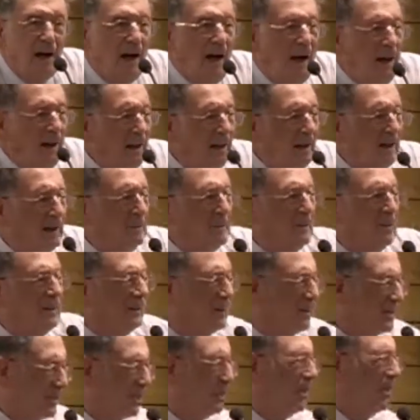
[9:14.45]
I am a
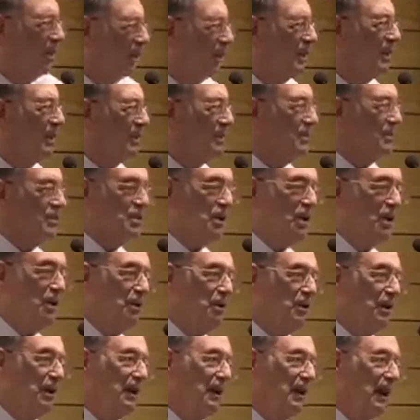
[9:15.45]
historian,
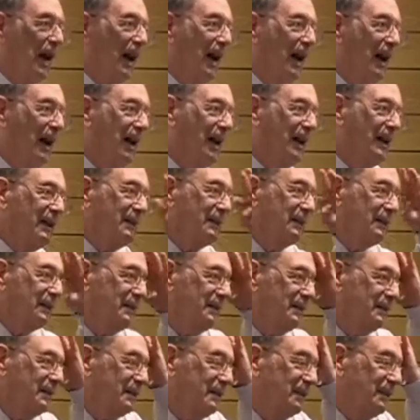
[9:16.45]
so I
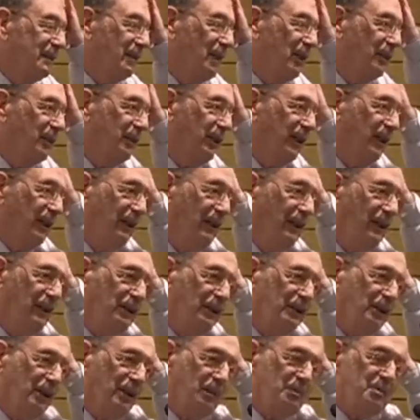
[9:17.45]
think
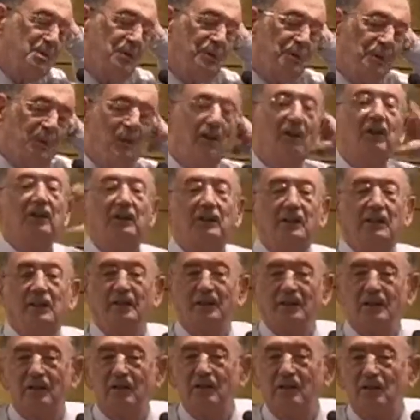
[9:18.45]
in terms of
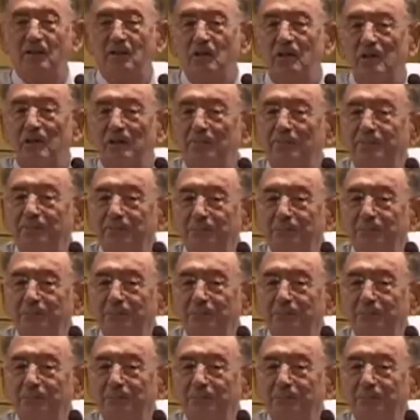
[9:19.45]
contexts.